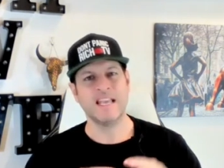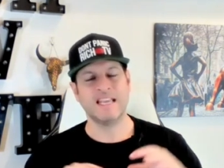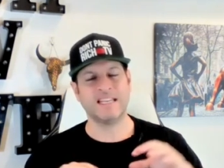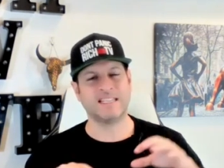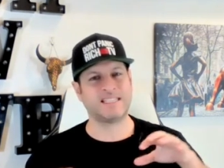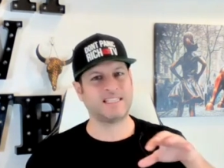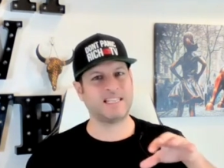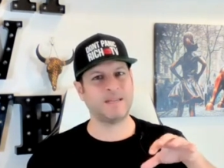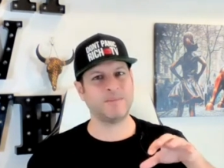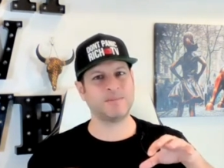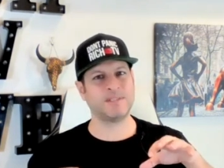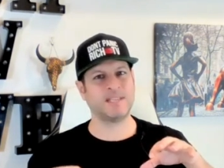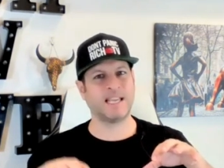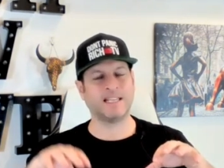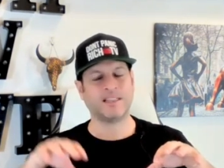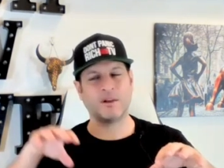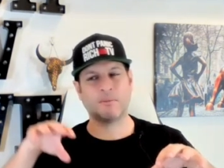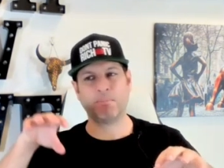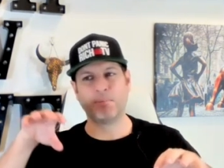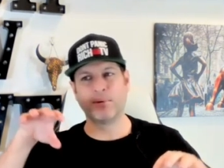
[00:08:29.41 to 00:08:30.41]
It seems
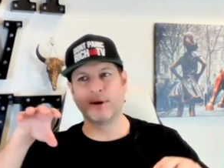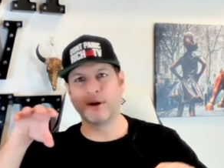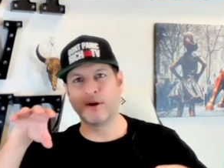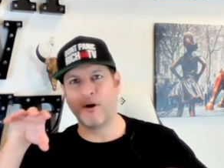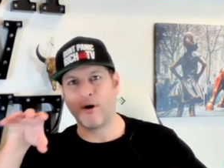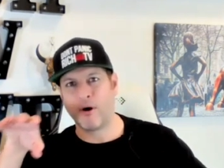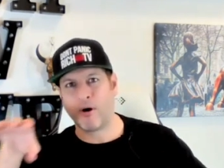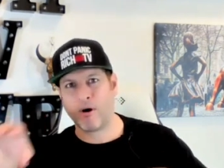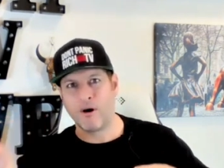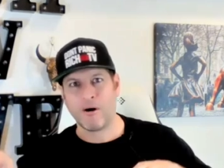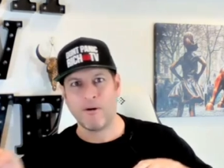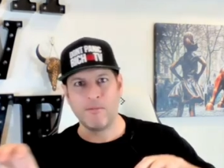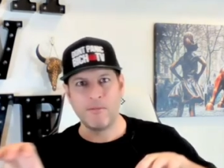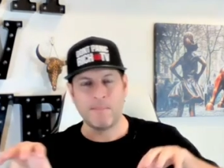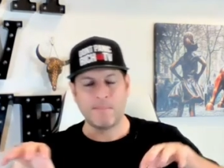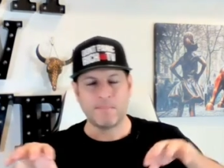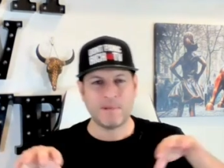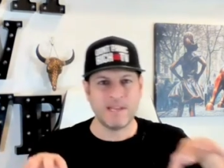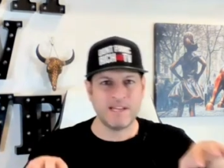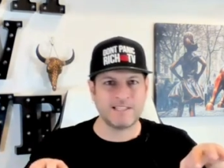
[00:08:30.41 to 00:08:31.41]
like they're putting all
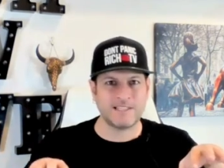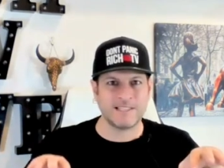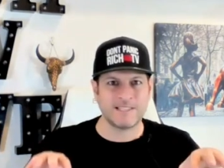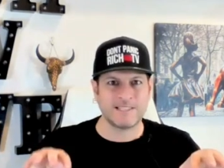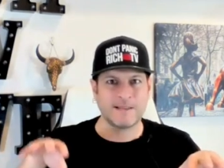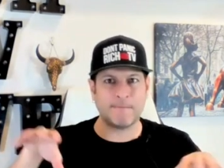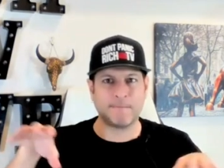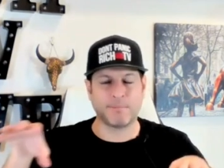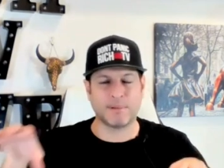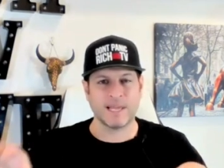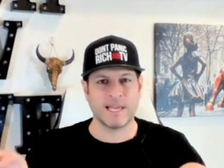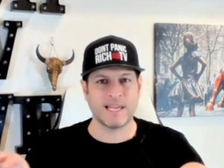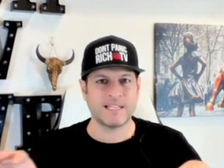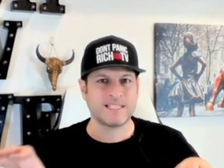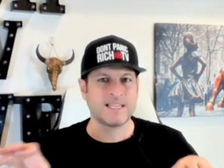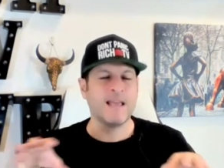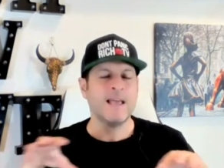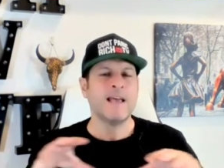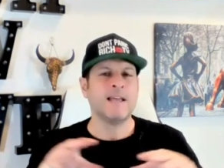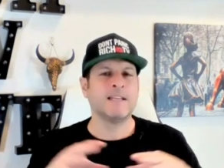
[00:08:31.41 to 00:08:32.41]
the pieces in
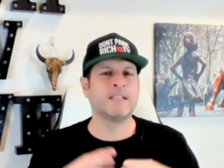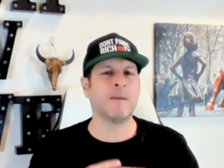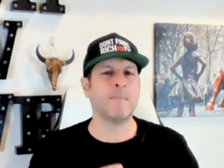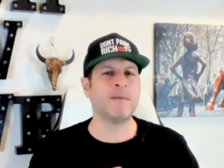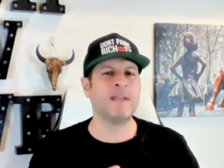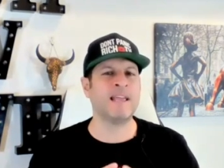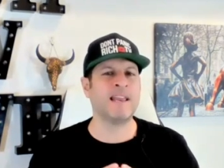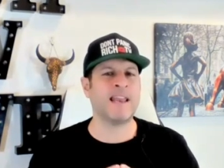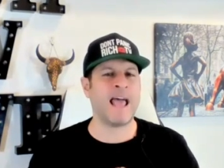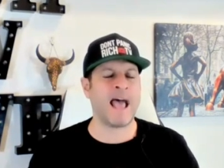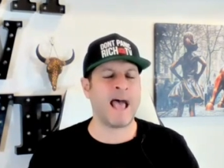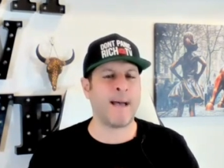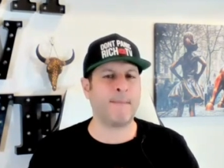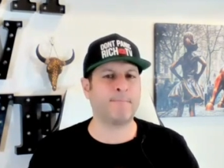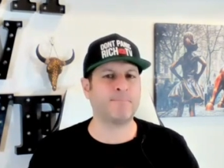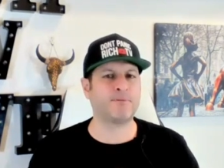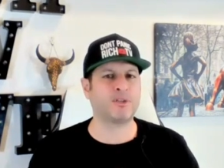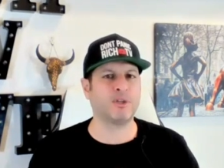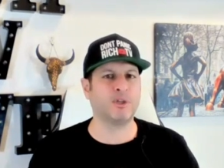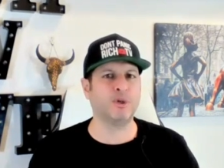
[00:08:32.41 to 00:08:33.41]
place to be an
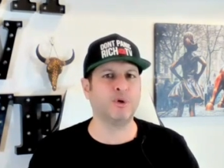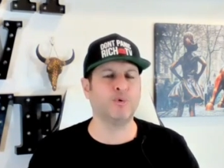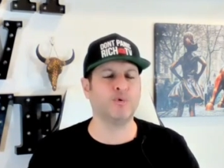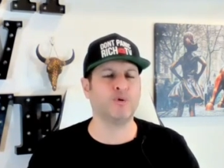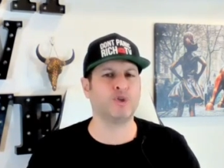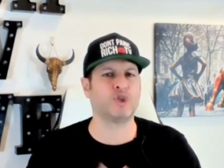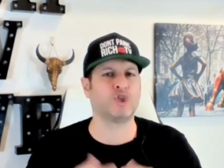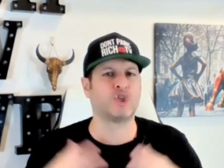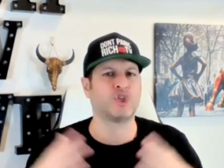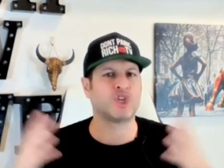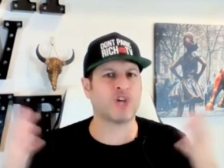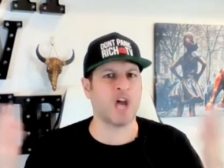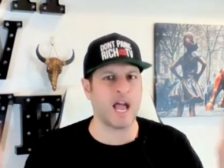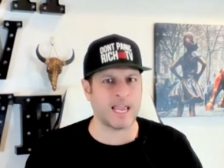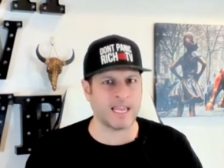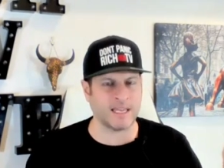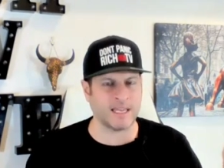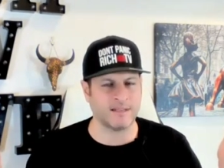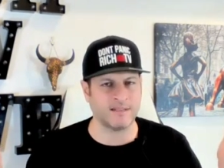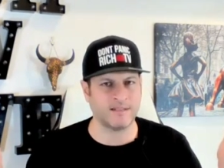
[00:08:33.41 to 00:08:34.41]
absolute
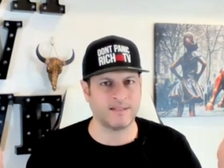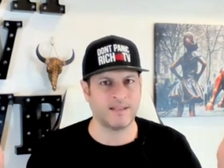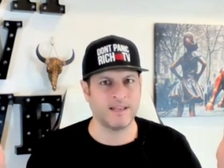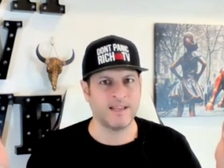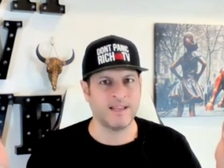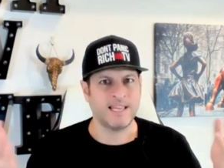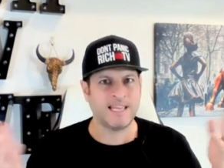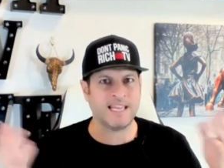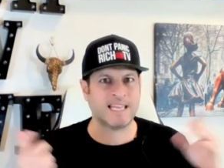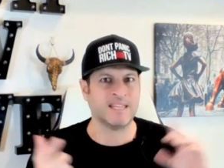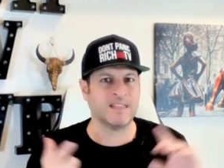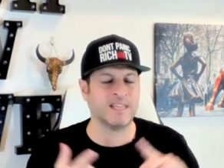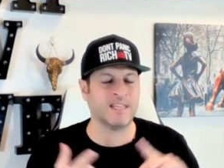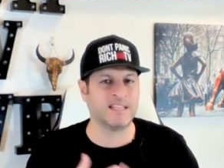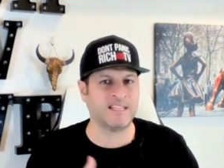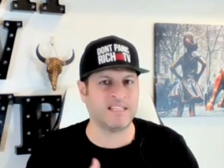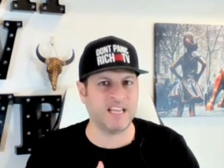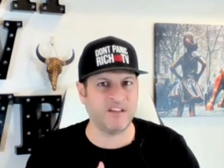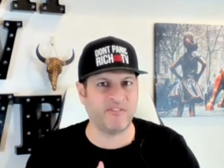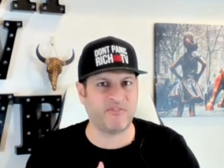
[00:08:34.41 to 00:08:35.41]
giant in
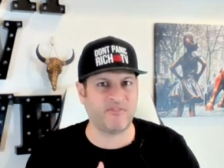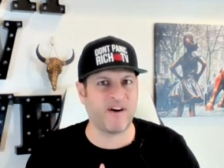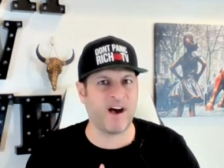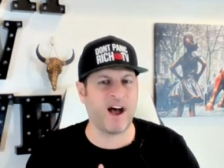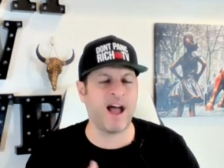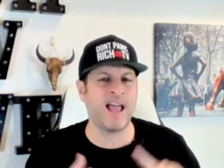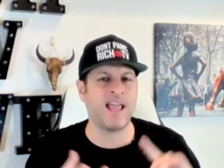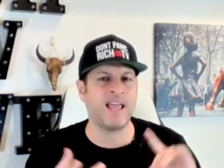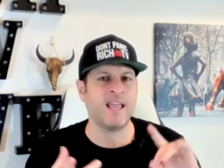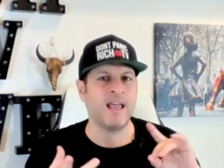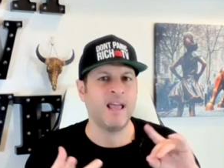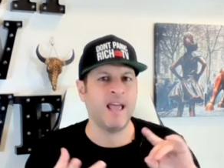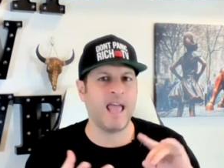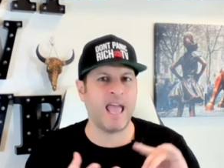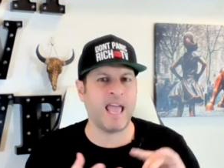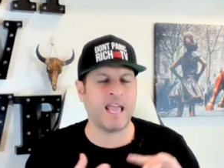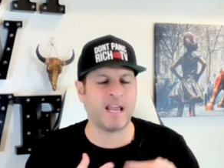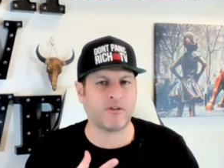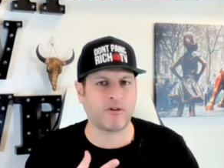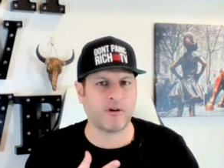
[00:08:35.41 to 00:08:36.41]
the DeFi
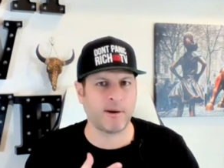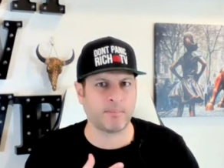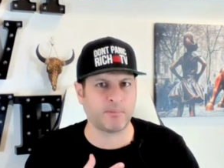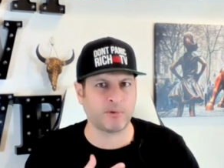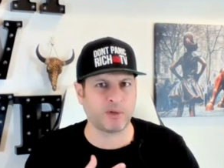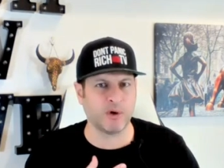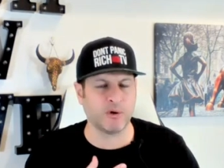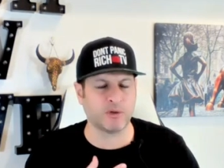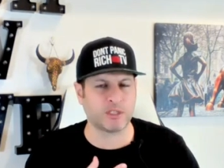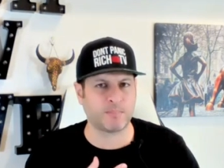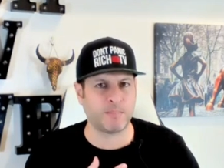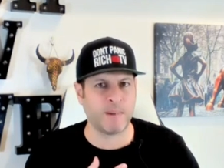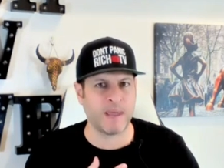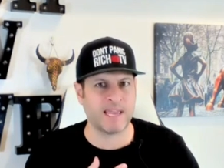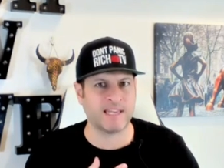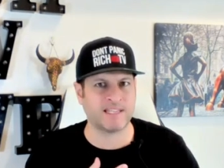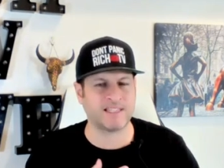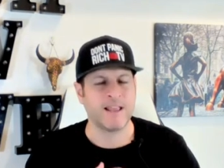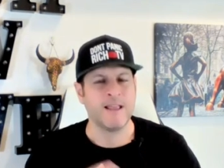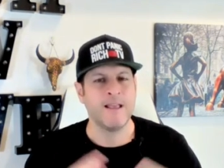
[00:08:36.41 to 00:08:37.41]
and crypto
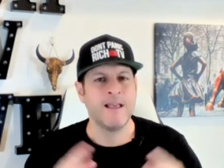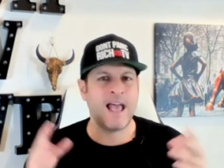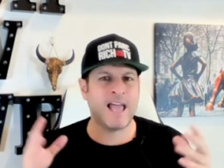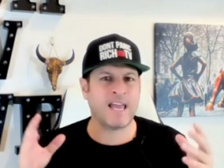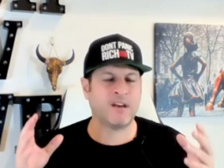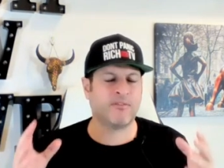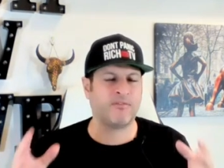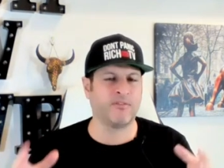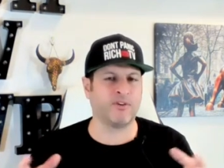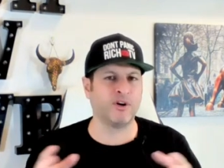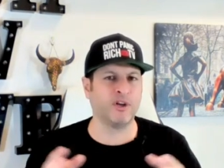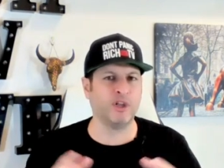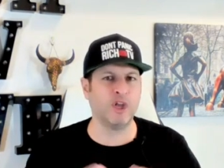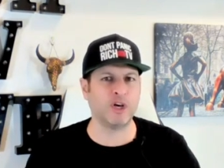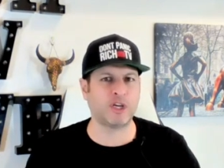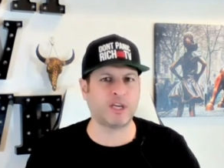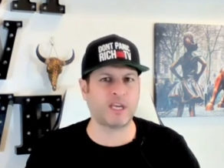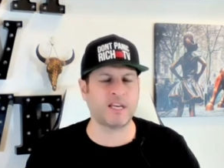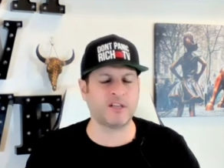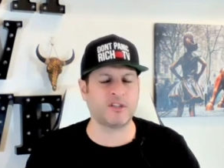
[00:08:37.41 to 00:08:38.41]
space. And if you're
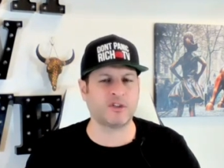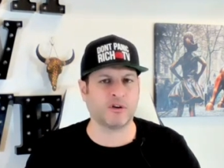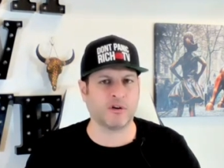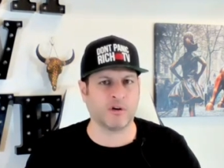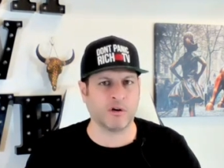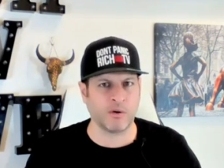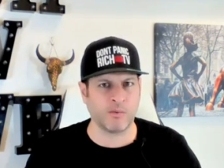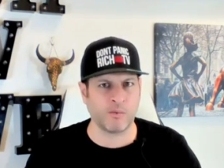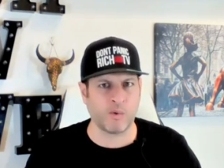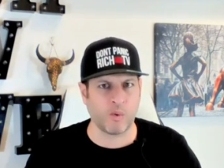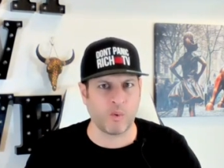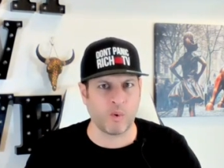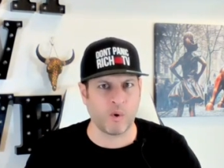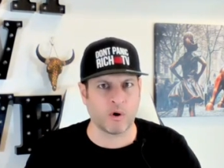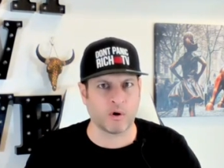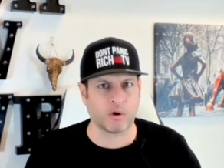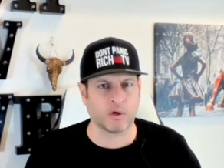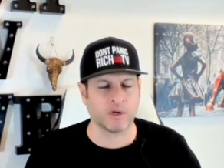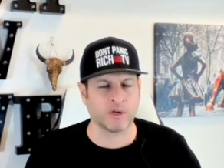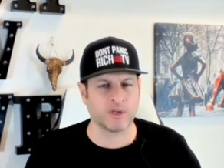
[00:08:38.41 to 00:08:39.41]
looking to earn
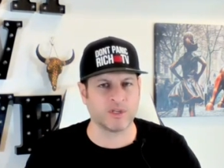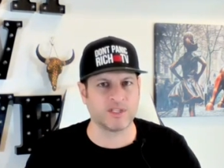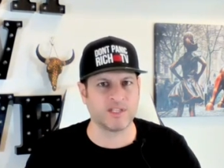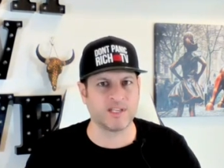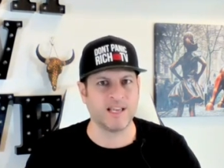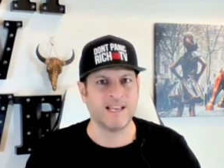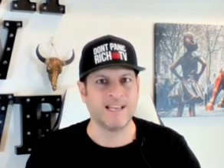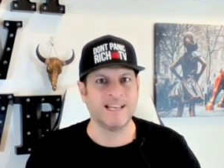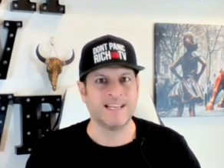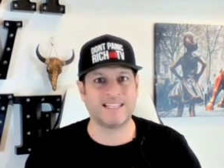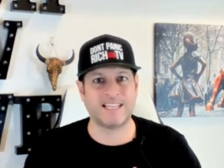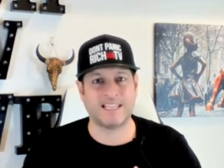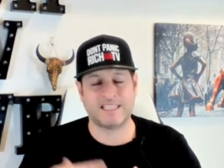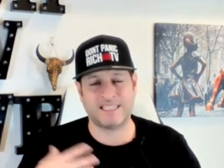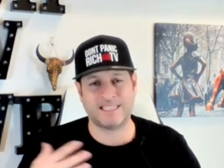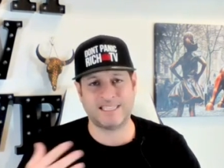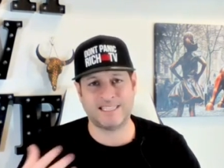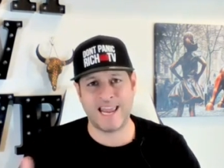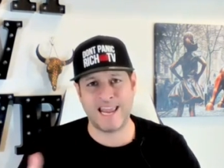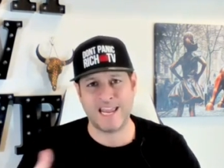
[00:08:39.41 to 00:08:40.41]
rewards to
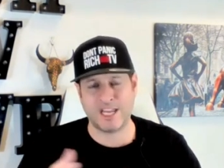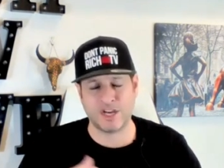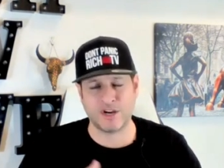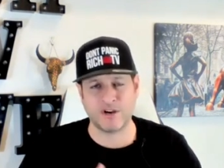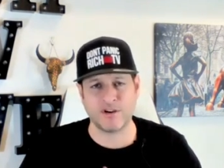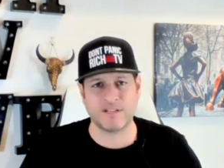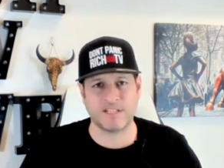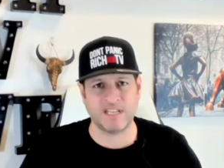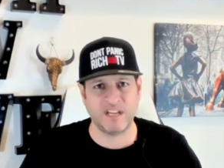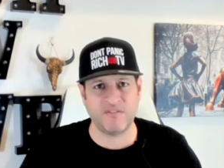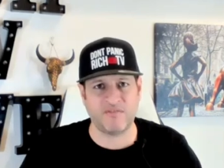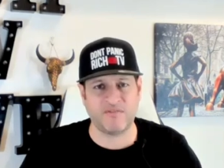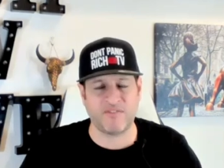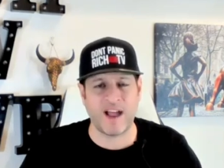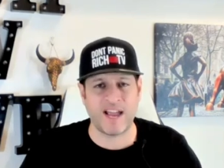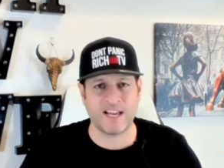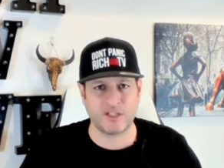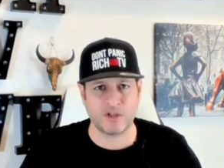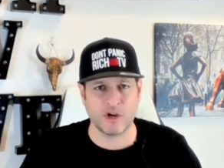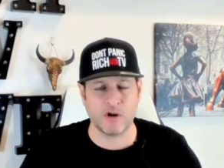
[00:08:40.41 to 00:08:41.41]
stake your
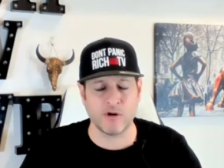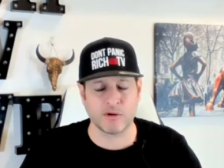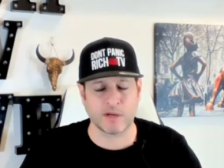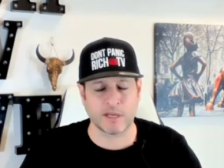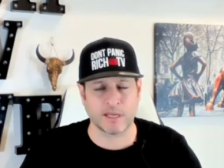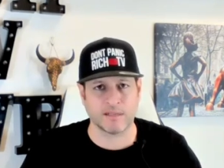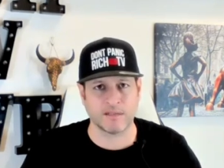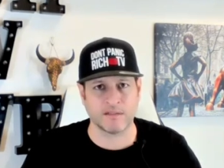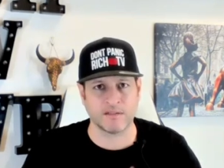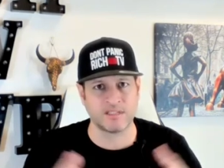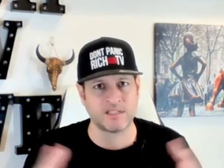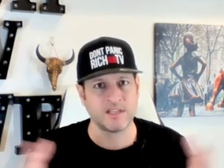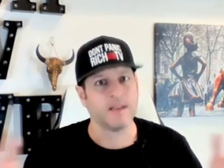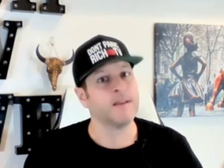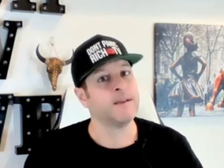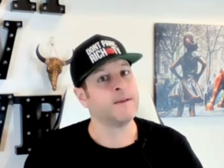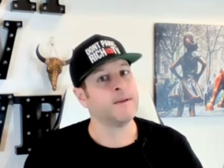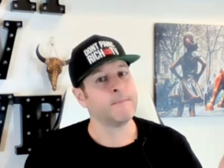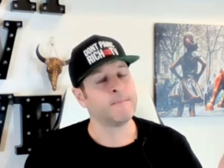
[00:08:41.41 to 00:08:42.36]
DeFi tokens,